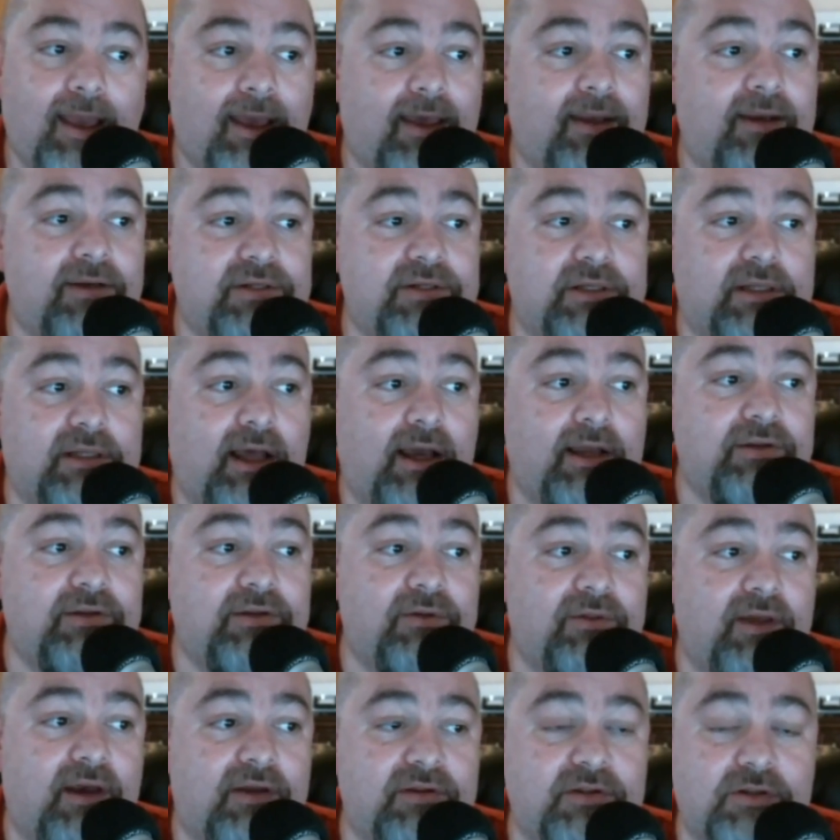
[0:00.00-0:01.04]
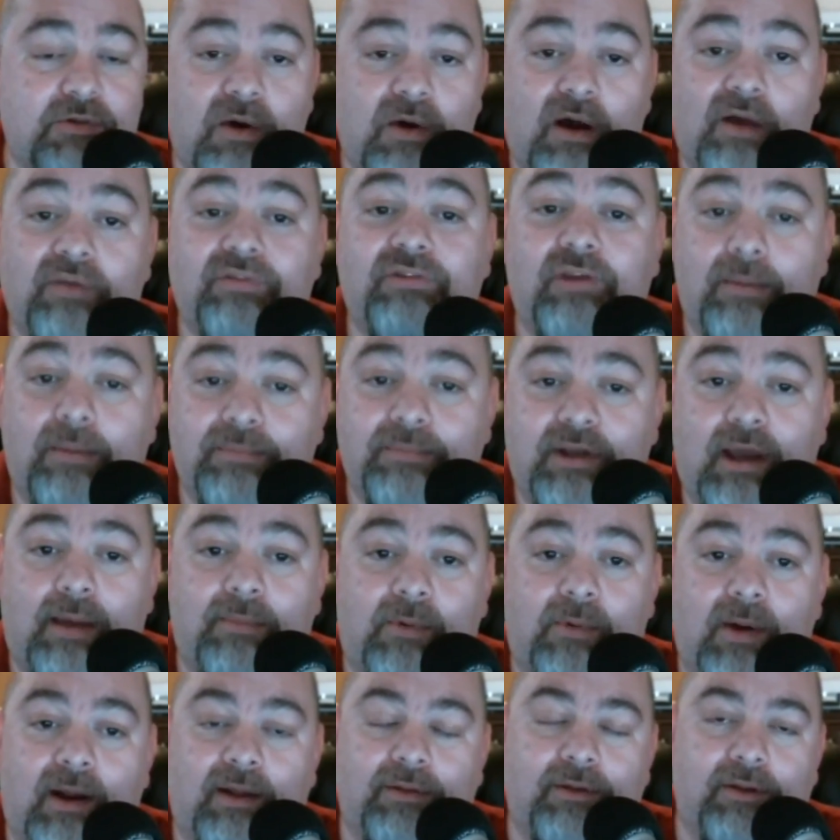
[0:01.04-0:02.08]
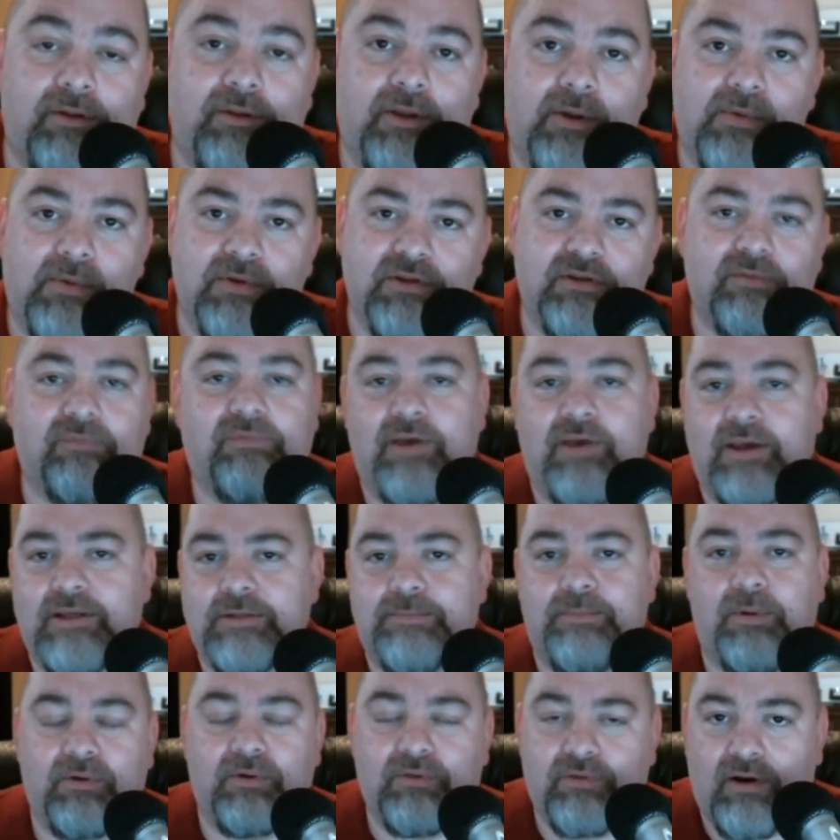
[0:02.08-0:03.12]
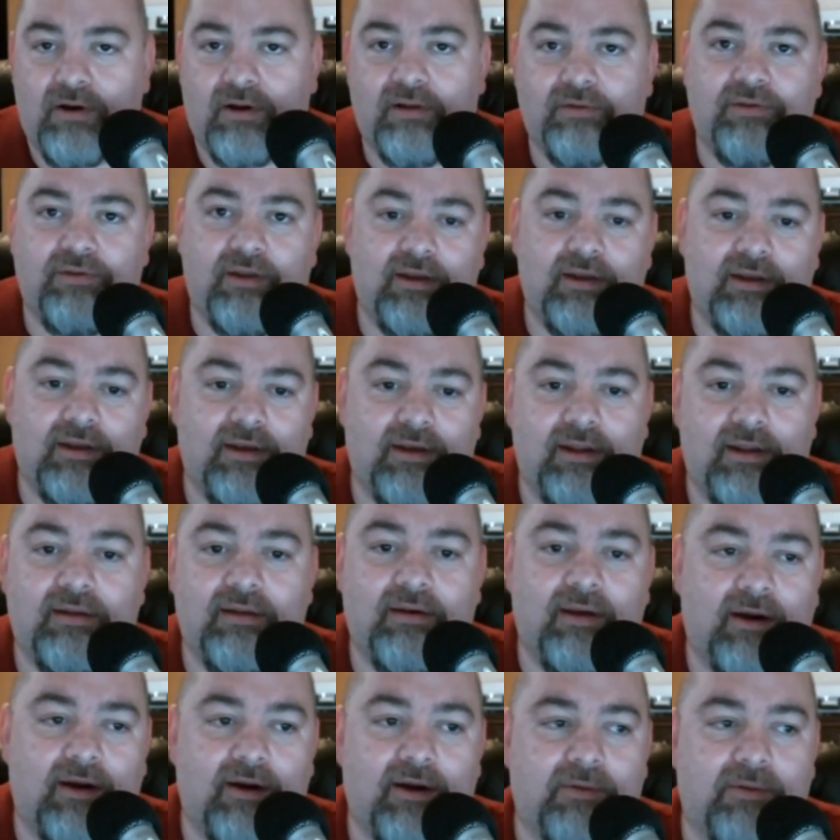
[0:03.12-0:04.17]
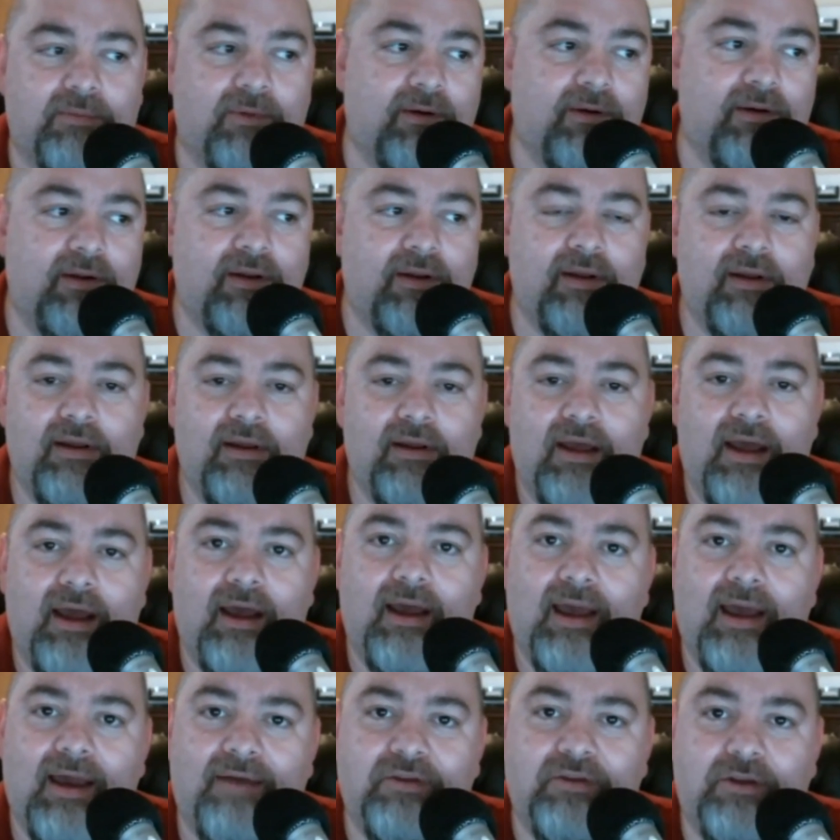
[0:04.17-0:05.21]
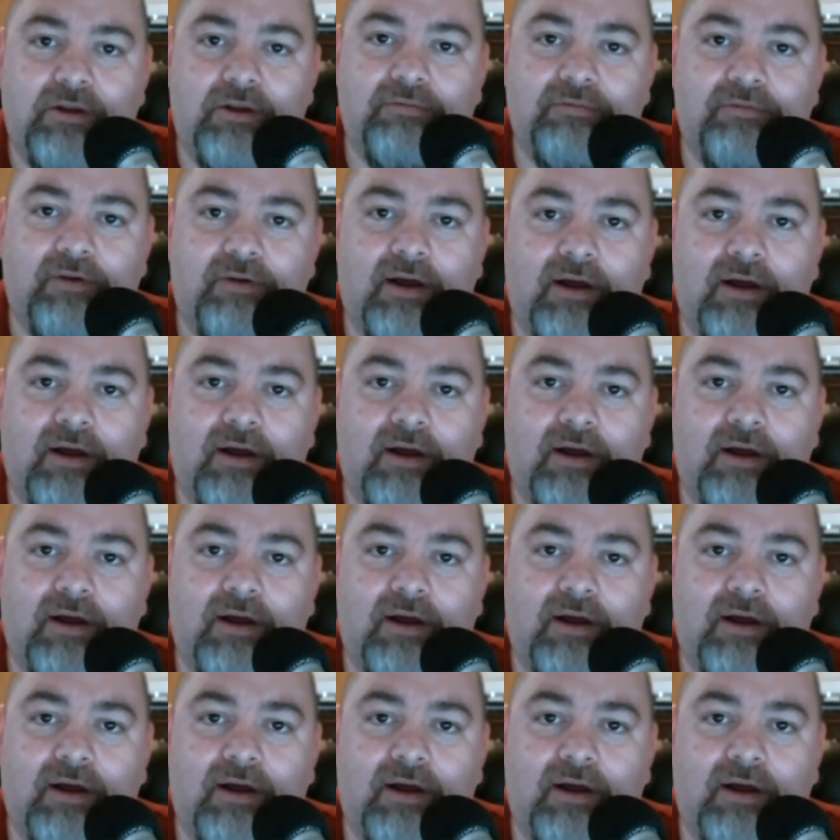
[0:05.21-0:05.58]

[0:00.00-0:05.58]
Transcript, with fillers: And in July 2012, sometime around then, there was some Facebook taunting, and he and Eric were uh, having their